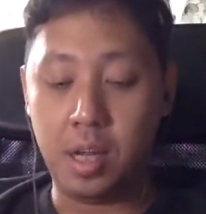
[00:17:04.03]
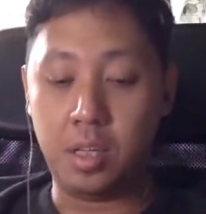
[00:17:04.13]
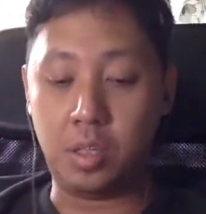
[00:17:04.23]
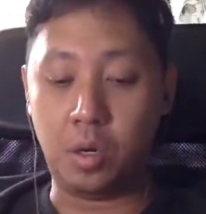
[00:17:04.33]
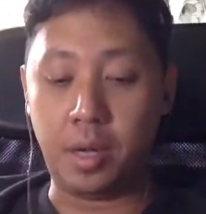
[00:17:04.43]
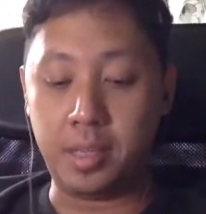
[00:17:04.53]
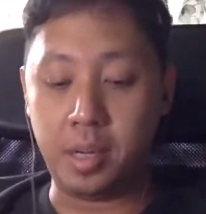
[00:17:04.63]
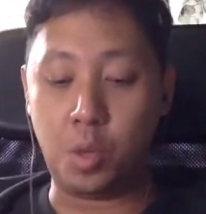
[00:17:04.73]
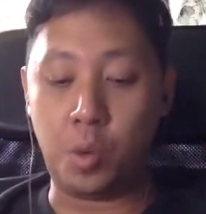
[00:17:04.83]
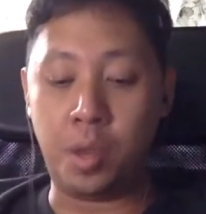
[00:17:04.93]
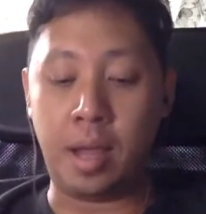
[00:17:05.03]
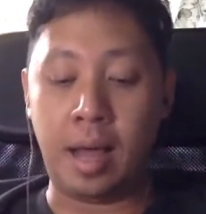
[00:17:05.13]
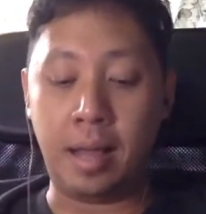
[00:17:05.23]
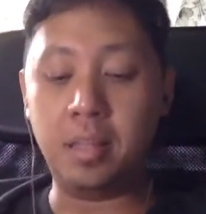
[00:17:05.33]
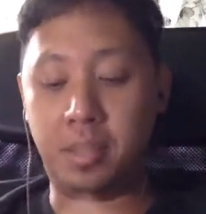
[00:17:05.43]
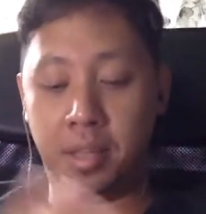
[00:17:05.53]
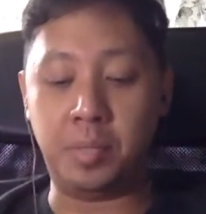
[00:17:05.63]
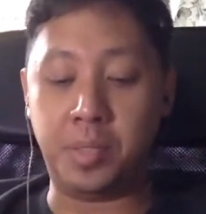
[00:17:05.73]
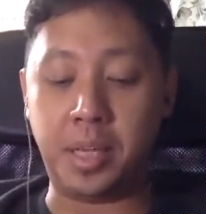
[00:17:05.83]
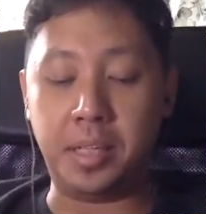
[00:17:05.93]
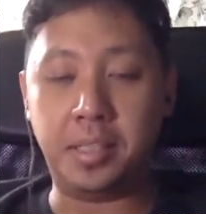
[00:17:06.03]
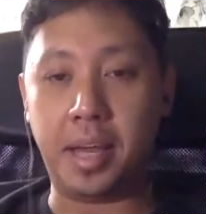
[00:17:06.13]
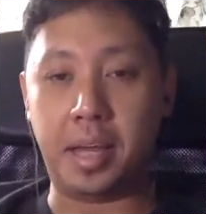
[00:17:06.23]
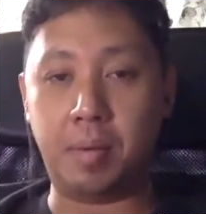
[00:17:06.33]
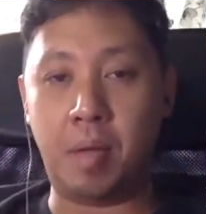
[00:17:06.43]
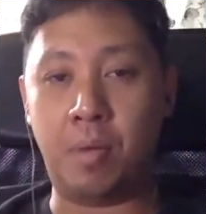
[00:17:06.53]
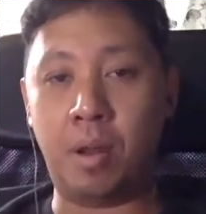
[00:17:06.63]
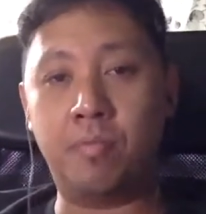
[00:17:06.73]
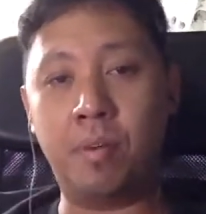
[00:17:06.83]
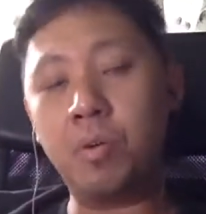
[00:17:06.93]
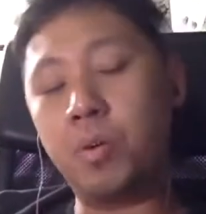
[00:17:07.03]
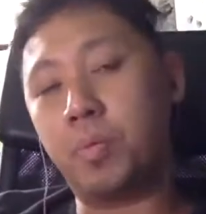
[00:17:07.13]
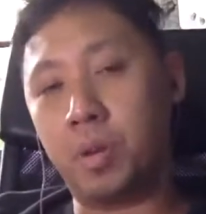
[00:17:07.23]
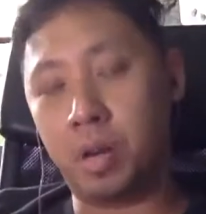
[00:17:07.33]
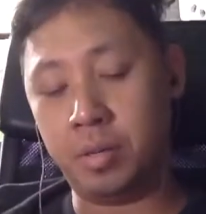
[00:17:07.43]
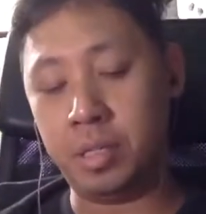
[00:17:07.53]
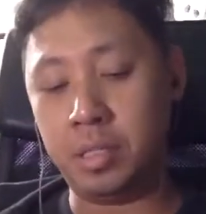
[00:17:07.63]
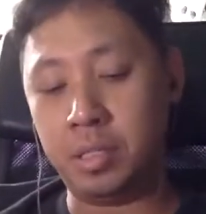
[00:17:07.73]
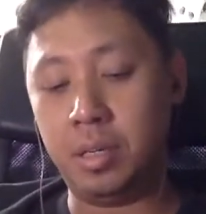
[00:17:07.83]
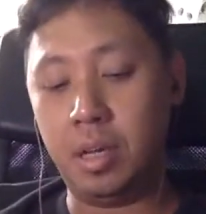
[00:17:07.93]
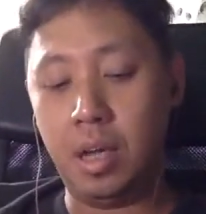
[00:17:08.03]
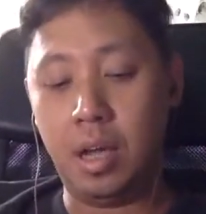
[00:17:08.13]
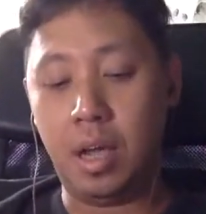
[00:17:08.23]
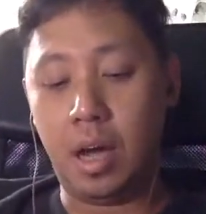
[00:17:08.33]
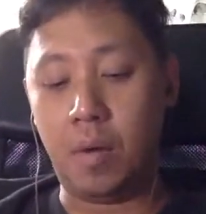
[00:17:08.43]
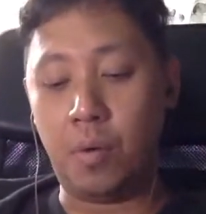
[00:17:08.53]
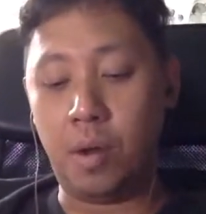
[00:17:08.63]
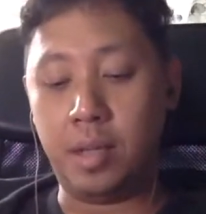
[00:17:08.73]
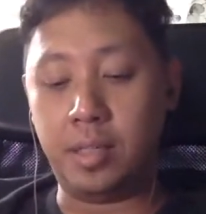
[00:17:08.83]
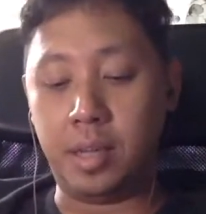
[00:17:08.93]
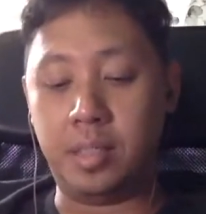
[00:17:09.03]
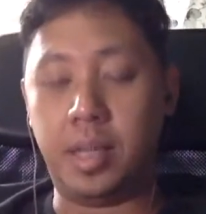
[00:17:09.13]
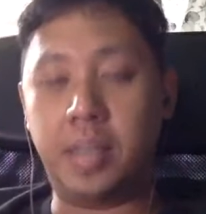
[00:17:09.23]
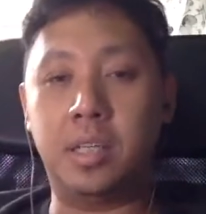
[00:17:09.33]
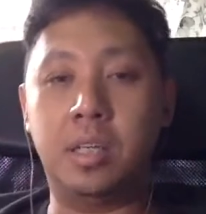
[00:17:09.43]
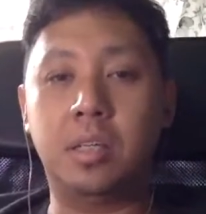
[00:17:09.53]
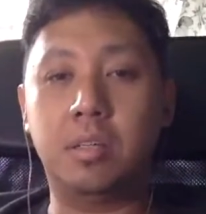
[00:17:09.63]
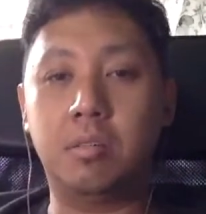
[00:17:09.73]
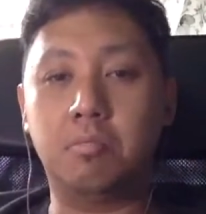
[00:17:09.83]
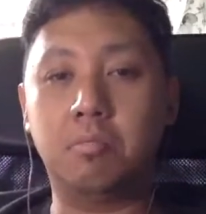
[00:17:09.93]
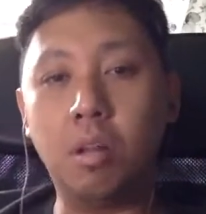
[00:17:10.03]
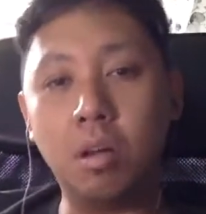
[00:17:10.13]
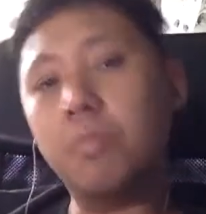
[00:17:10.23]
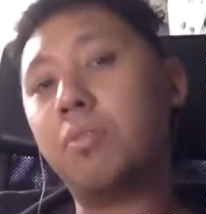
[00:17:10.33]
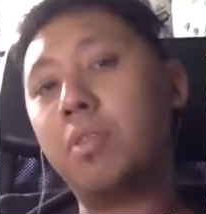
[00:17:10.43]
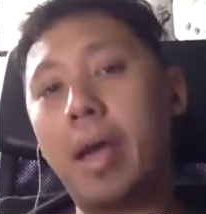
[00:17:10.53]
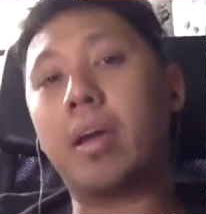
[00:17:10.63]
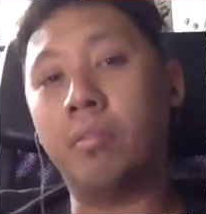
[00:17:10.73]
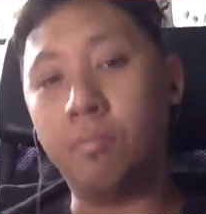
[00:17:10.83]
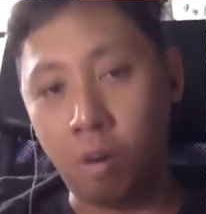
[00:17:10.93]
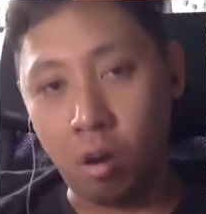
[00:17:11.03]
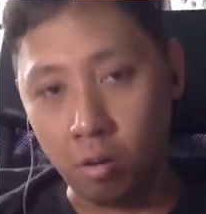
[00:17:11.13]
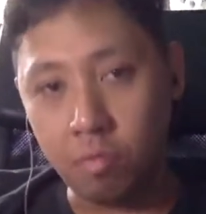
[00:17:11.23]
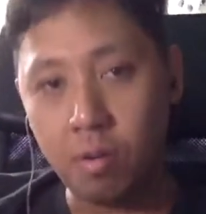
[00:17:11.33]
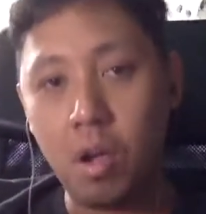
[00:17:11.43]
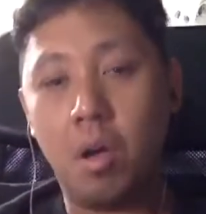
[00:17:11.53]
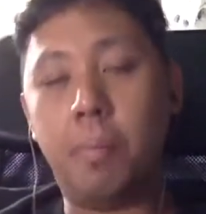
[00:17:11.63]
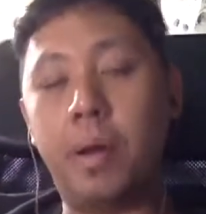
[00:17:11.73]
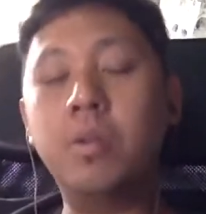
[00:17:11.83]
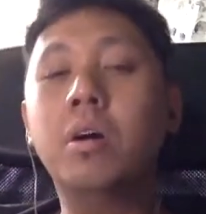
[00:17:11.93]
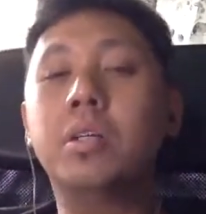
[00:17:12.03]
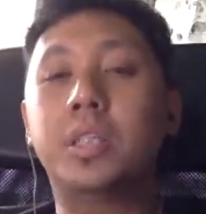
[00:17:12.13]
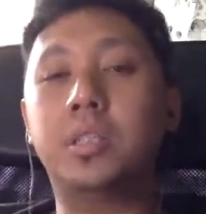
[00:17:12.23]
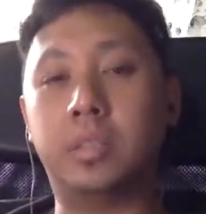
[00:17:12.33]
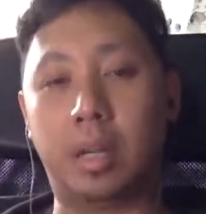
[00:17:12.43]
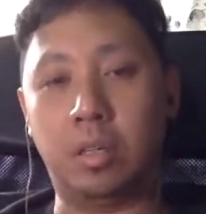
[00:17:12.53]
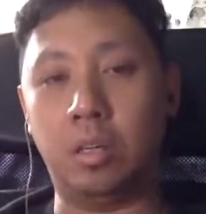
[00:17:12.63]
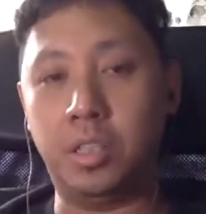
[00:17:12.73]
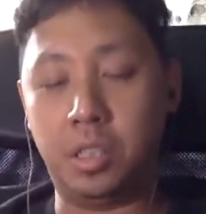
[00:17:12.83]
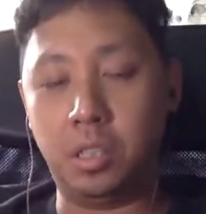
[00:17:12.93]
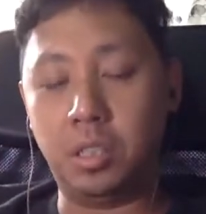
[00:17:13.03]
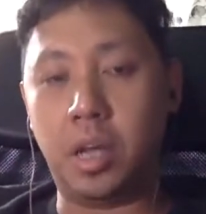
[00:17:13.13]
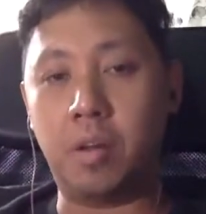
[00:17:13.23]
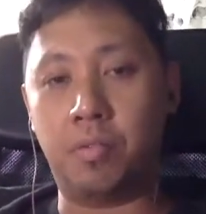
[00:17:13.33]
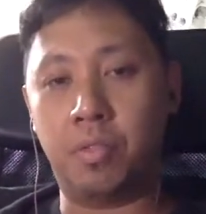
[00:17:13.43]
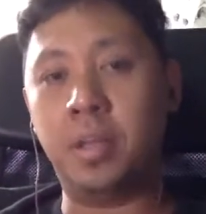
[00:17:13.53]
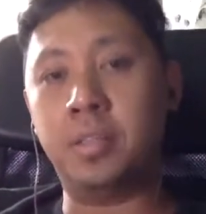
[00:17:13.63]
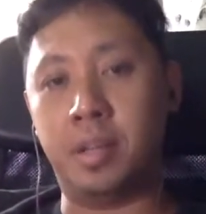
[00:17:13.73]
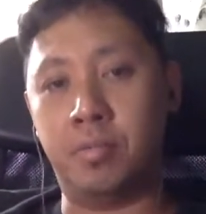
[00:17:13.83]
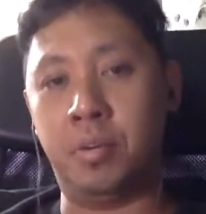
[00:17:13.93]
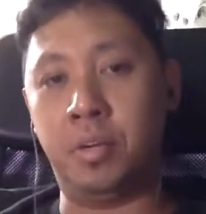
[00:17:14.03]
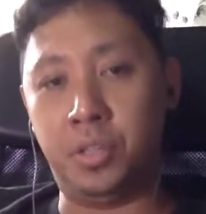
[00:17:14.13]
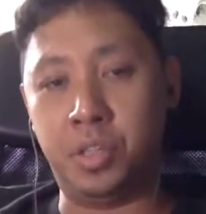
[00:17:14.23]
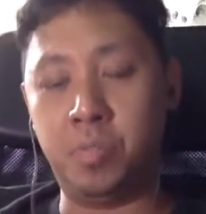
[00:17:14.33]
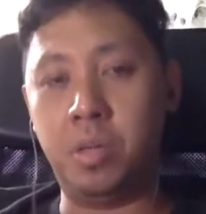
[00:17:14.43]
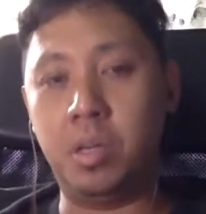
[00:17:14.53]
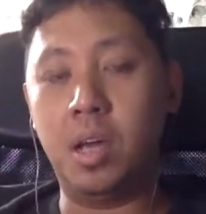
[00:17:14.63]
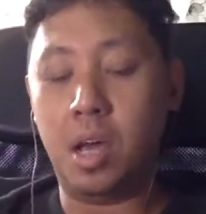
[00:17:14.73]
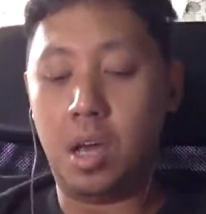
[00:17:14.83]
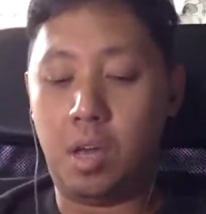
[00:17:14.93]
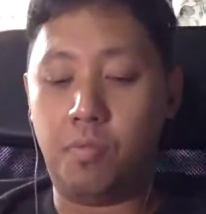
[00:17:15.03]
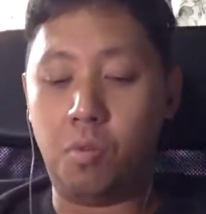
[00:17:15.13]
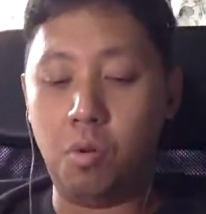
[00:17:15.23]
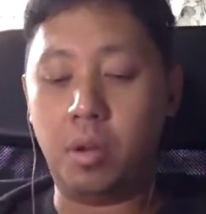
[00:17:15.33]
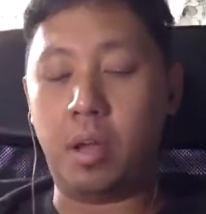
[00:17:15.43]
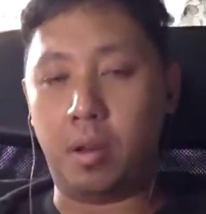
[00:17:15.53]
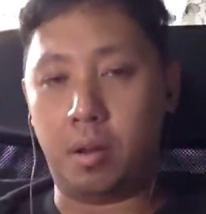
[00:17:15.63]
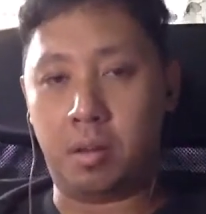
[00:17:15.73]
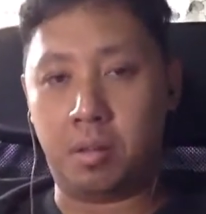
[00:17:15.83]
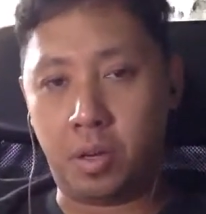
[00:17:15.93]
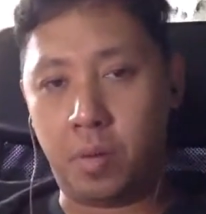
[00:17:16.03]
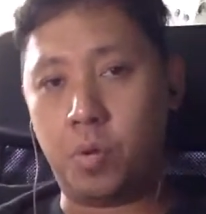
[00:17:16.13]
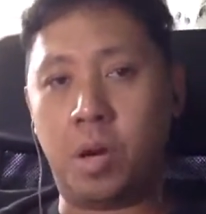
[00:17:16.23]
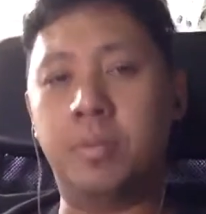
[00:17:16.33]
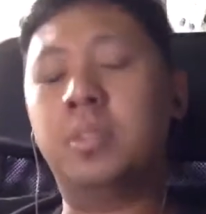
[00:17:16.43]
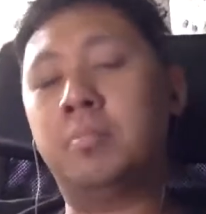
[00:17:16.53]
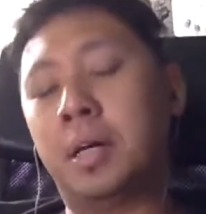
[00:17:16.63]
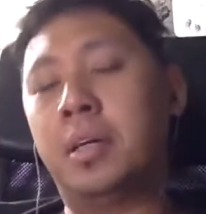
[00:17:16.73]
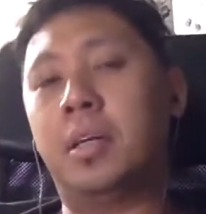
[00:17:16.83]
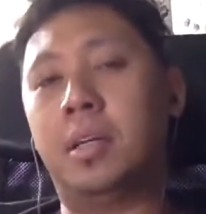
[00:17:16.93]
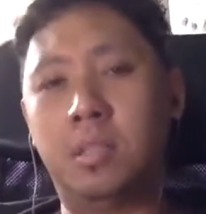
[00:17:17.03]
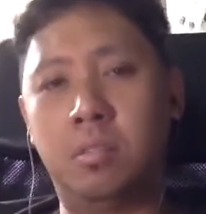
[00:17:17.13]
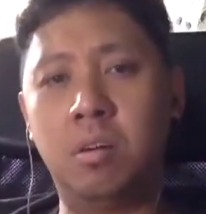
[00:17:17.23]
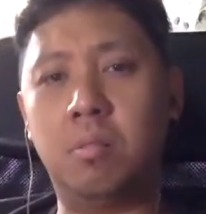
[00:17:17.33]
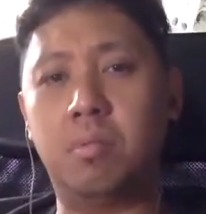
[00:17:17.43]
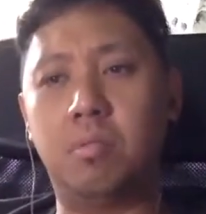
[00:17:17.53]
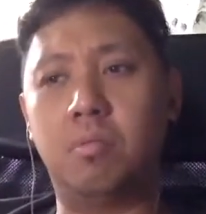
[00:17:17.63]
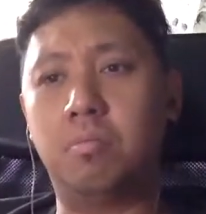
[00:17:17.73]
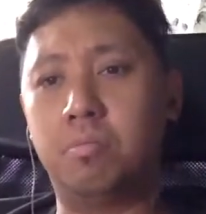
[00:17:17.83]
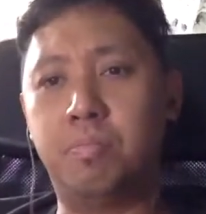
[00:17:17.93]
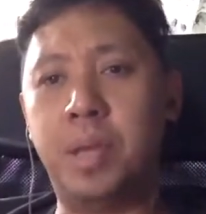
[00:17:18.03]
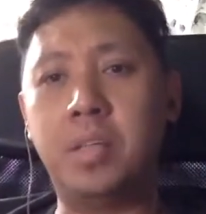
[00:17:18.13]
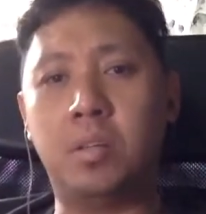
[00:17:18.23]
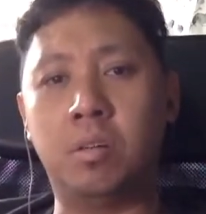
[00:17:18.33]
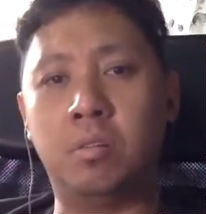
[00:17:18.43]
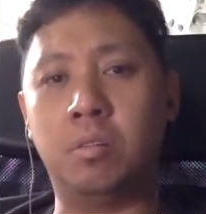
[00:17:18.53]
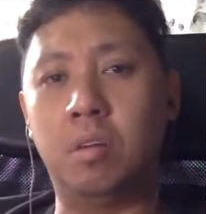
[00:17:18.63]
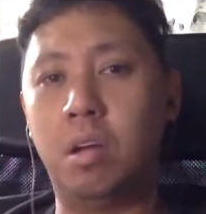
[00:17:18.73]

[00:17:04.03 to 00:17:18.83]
So I started doing other things besides tech, and when I found cryptocurrency, I realized that it's actually a lot of tech involved, but not just the technological side of things that really interest me. If you look at the cryptocurrency market, it's not based on